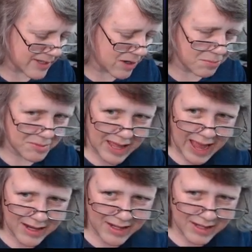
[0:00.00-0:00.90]
on her
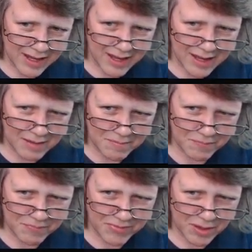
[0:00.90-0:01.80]
black, a
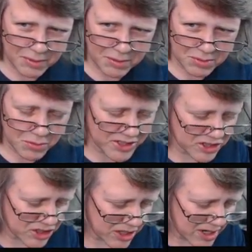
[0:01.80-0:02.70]
um, little bit of bluish